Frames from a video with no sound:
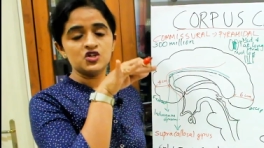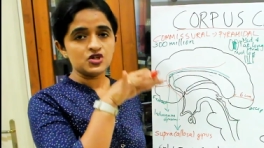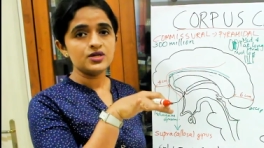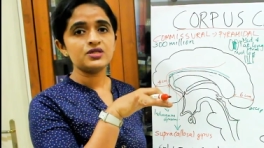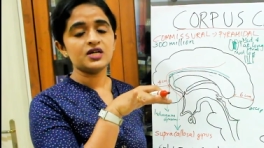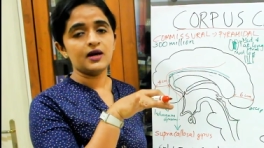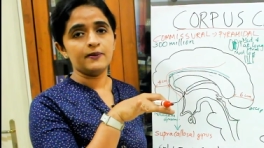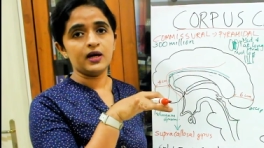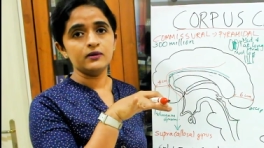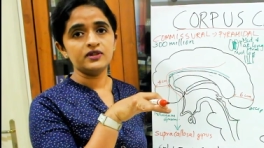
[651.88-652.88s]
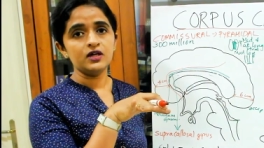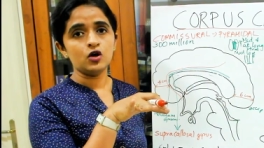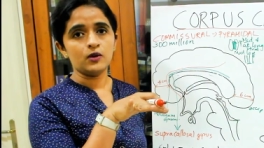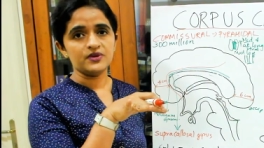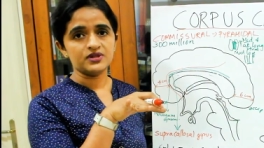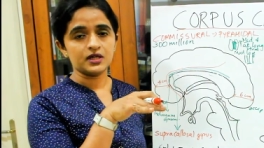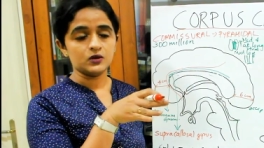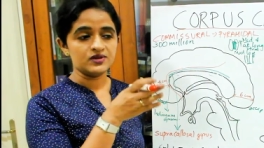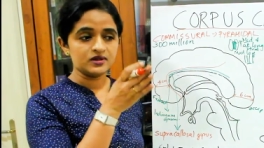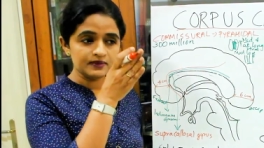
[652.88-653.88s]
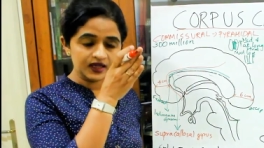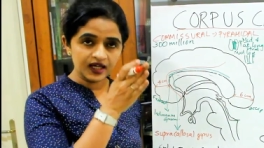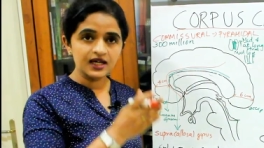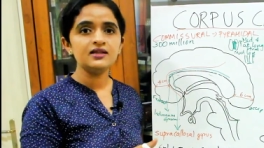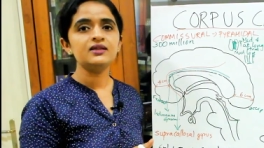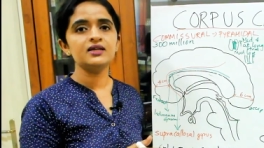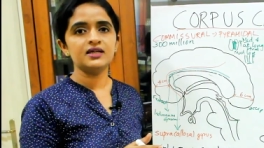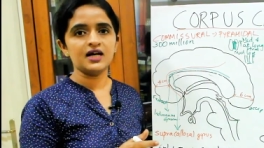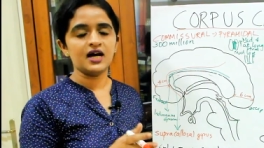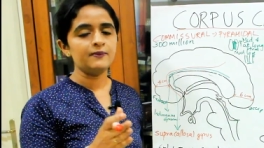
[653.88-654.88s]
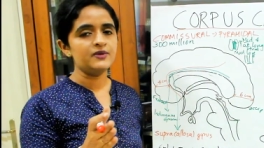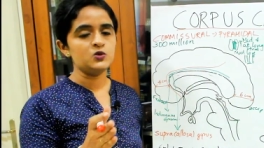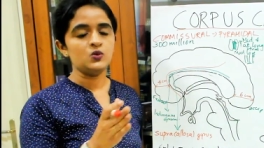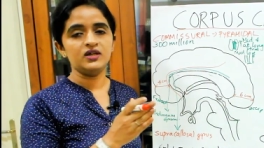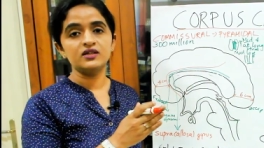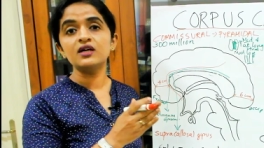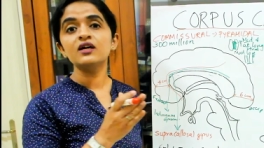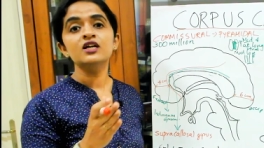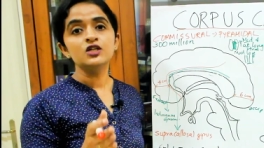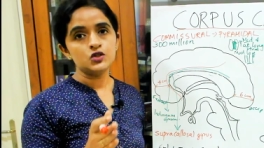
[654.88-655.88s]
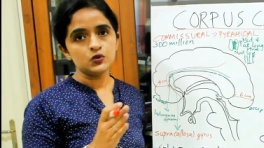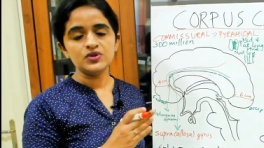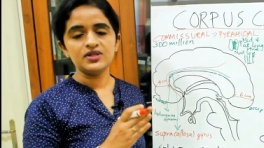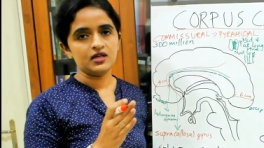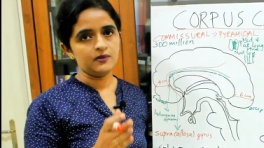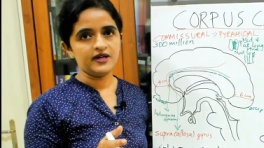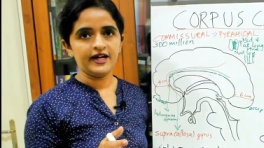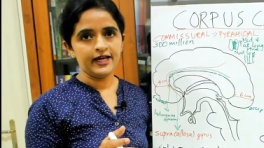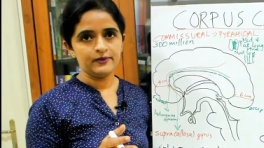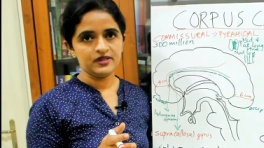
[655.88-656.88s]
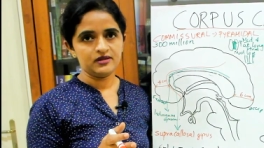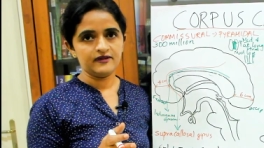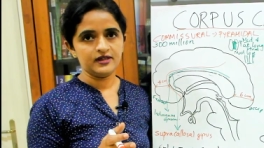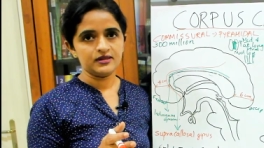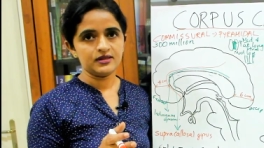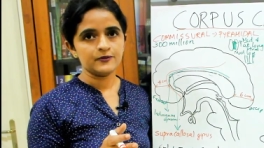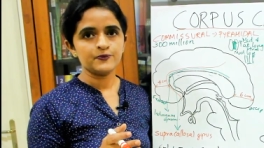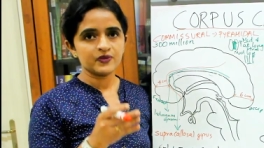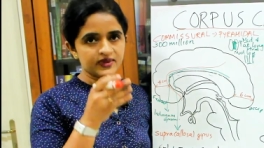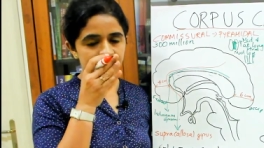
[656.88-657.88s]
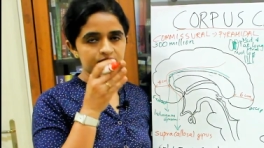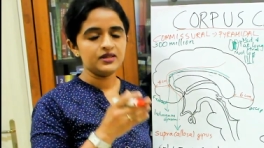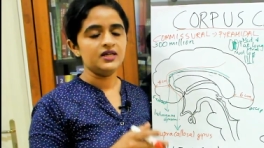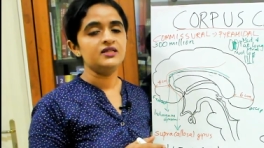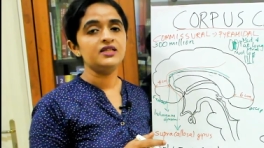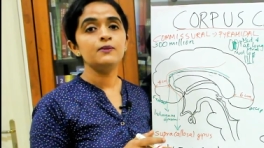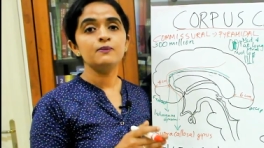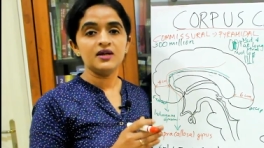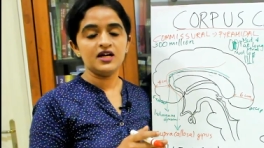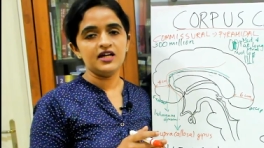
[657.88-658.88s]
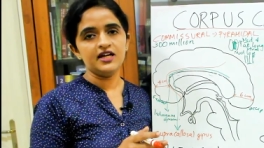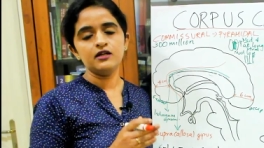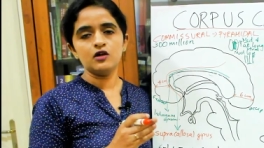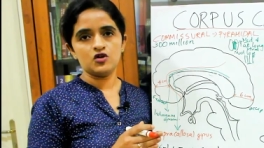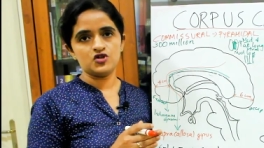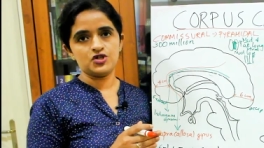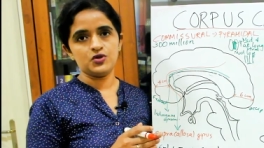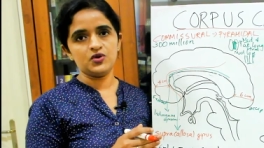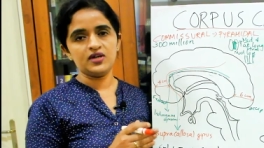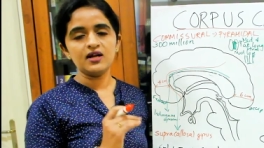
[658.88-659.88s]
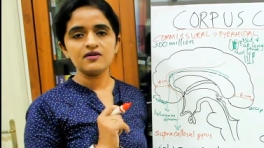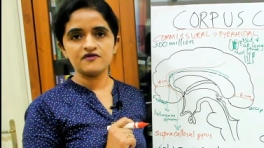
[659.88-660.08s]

just above the corpus callosum in the gap between the two cerebral hemispheres that is in the median longitudinal